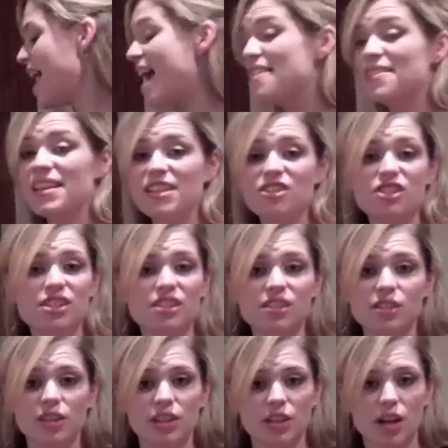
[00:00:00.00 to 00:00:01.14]
and then just
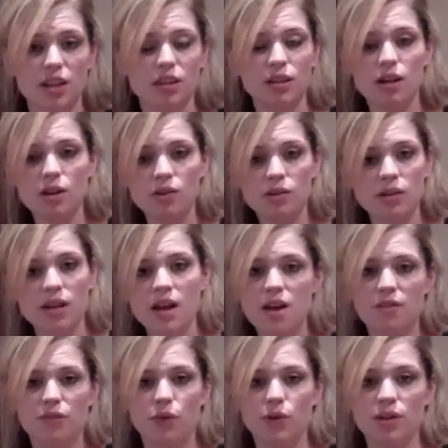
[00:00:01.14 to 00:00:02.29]
cook it on low
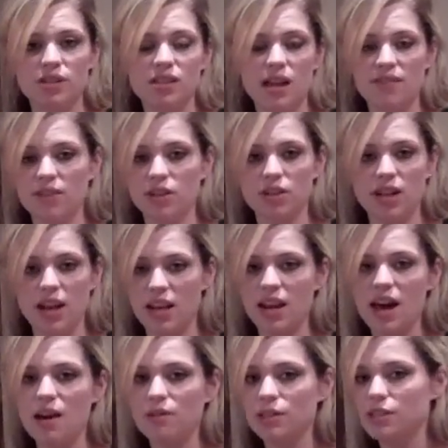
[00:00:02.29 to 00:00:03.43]
for 7 to 8
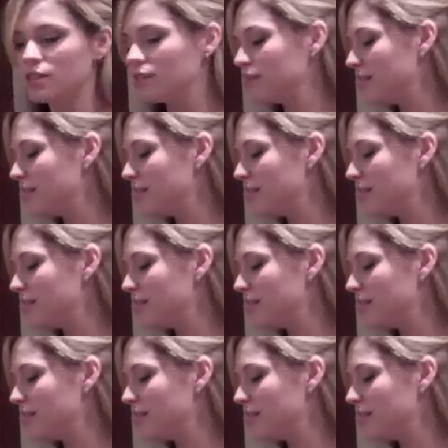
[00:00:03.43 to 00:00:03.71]
hours.